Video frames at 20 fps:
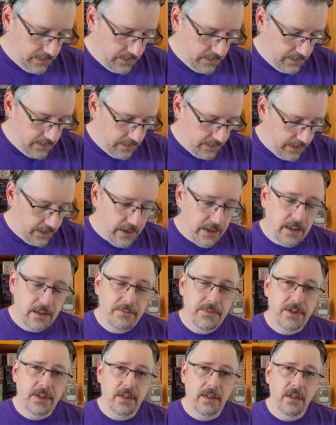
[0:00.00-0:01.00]
He
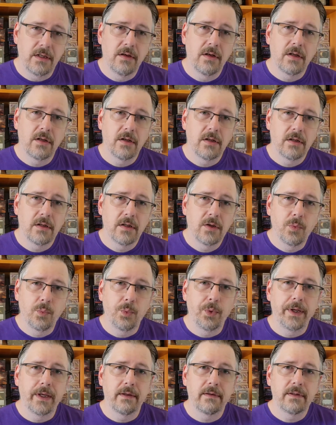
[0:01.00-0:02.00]
comes in
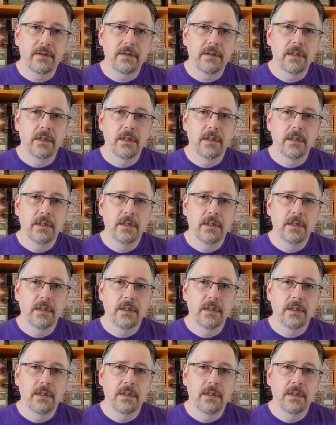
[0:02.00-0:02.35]
with